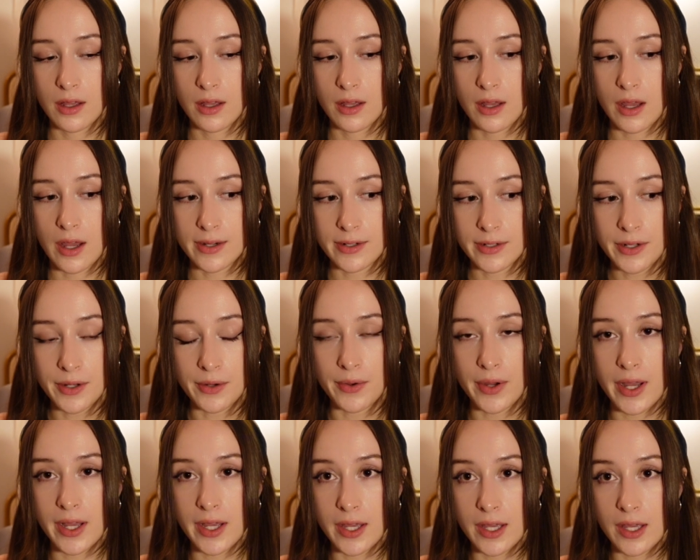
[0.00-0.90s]
I don't know,
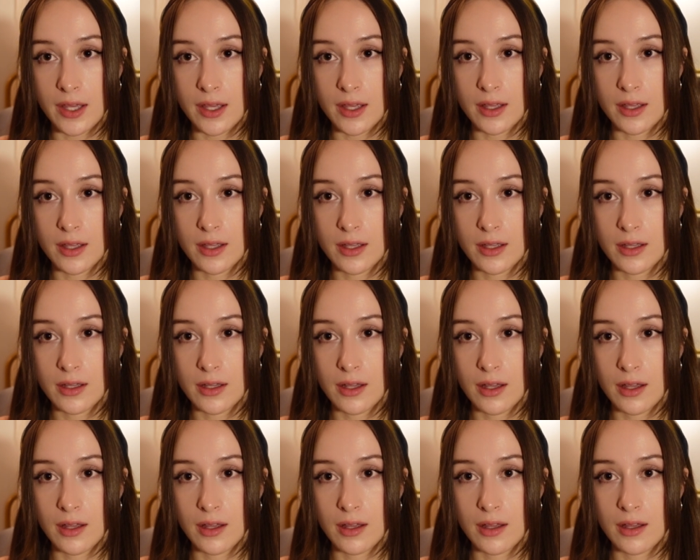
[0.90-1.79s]

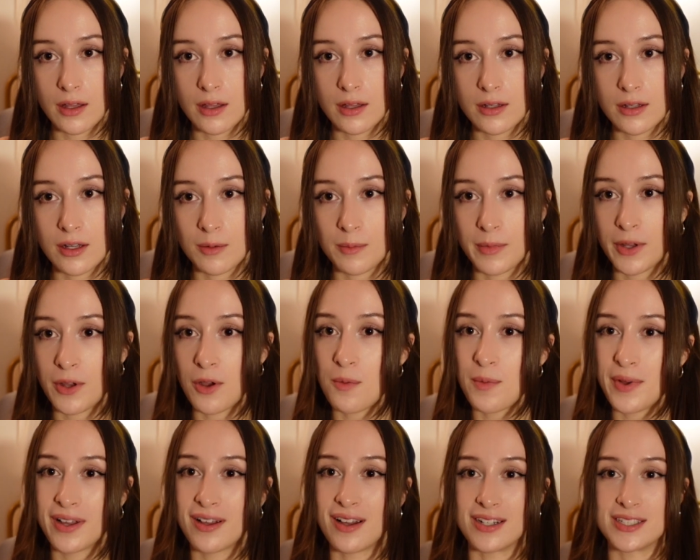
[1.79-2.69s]
I'm like, oh
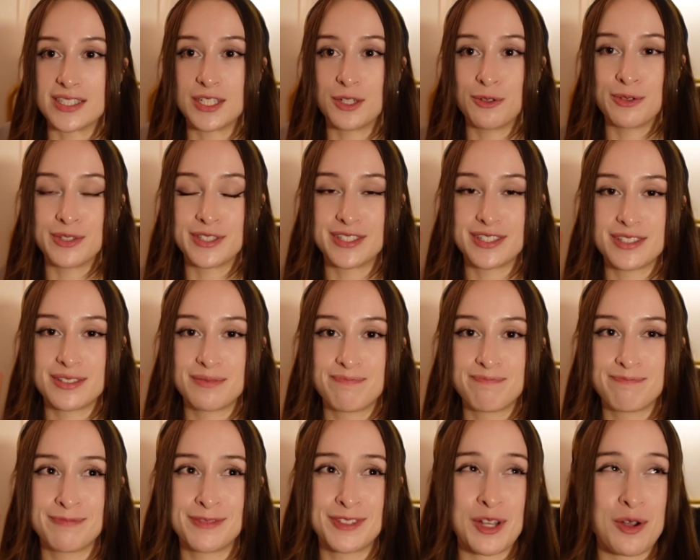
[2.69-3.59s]
my gosh, she was
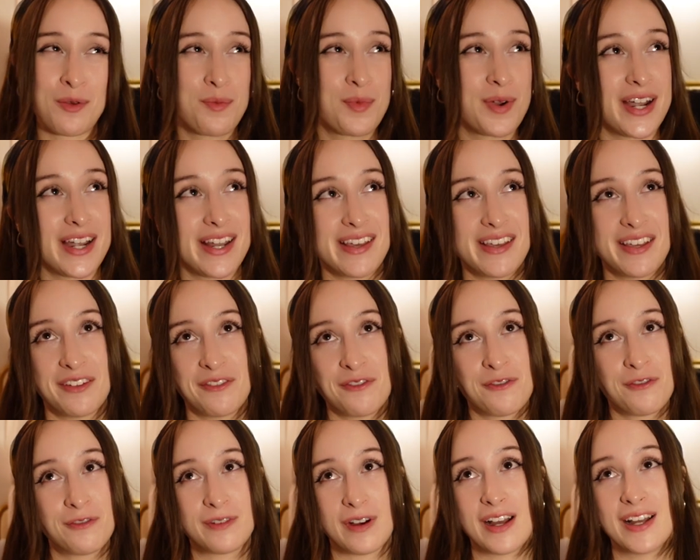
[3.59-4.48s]
so pretty and
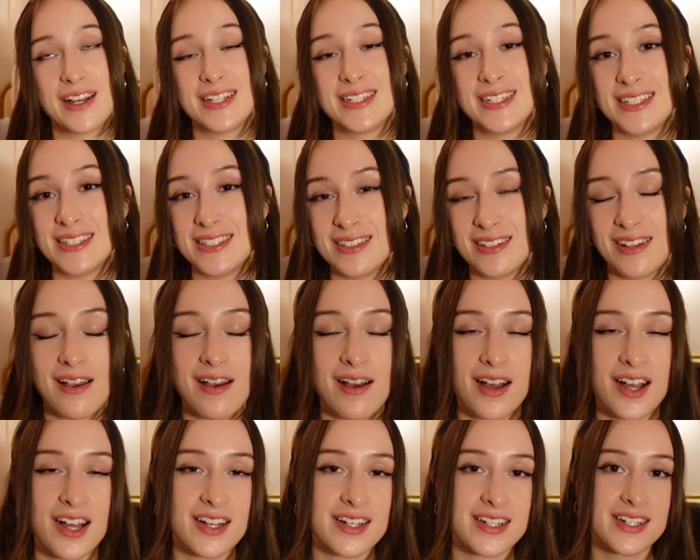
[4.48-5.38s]
fun and
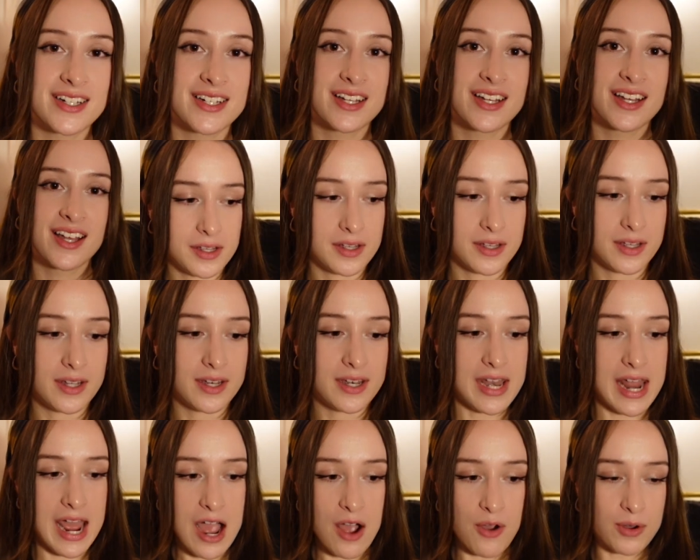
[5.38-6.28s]
young. And
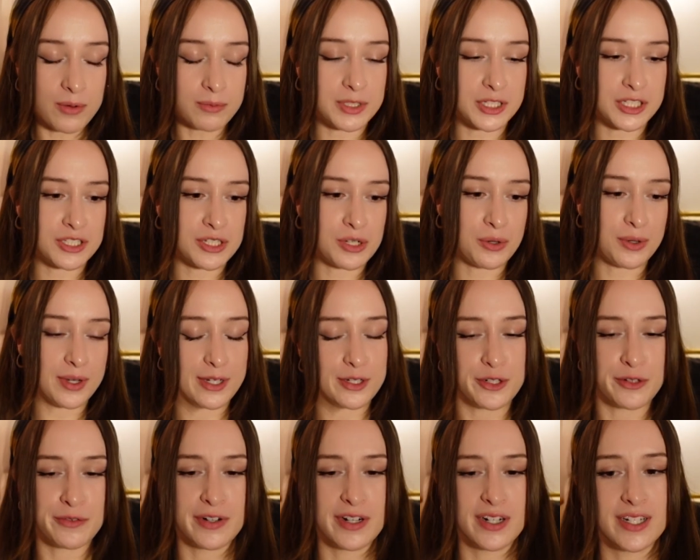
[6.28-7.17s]
now I'm just so
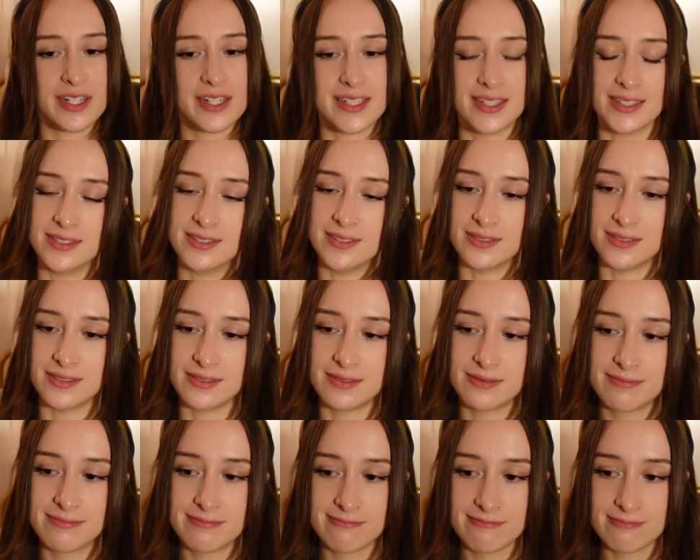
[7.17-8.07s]
introverted and
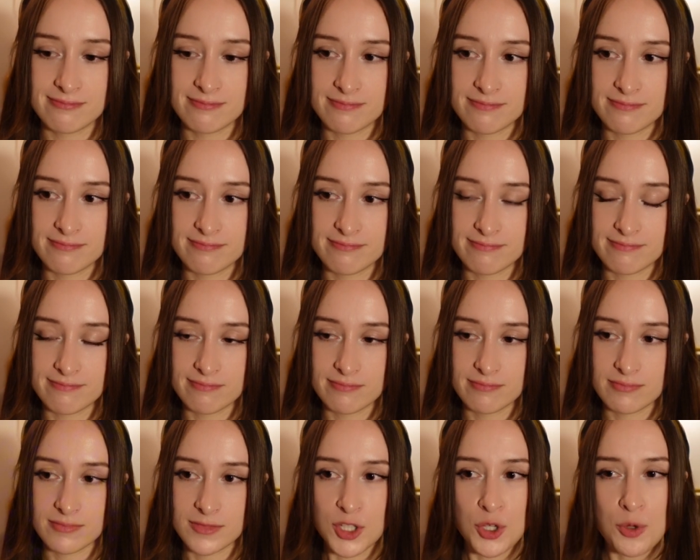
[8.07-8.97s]

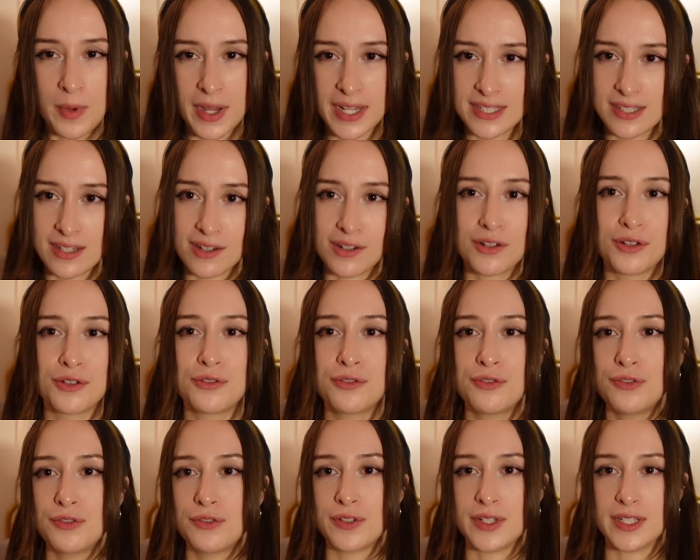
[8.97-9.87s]
to
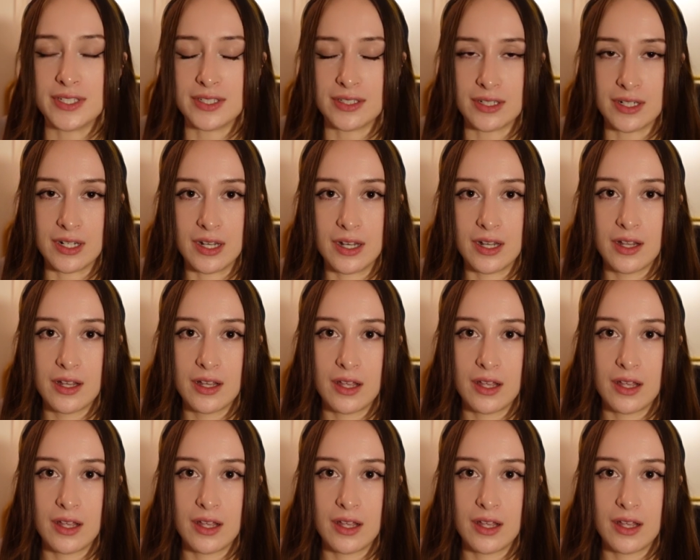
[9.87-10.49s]
myself, and